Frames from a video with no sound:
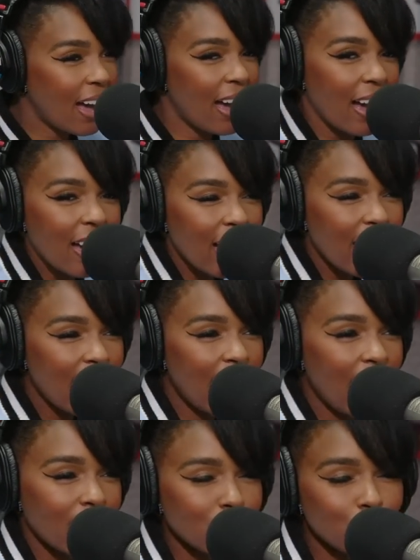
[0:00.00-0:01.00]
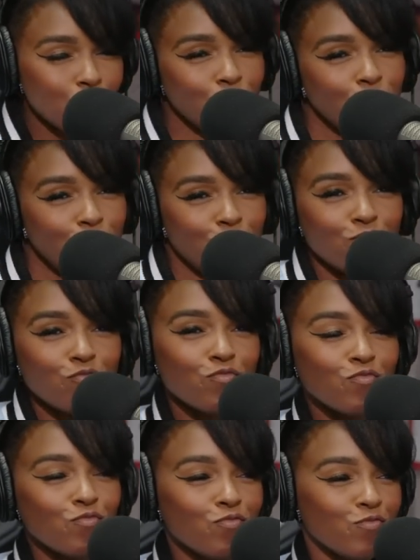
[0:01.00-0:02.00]
Ah. Let me tell ah. you, you mm,
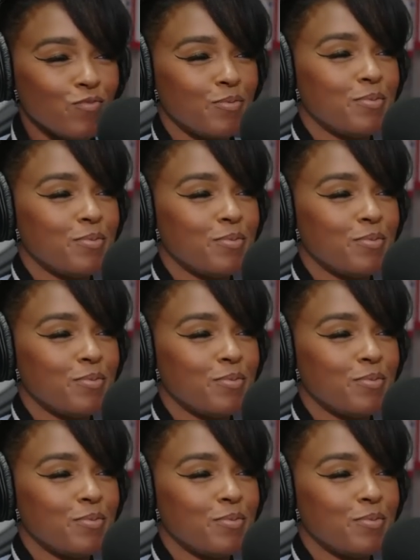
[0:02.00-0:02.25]
are mm.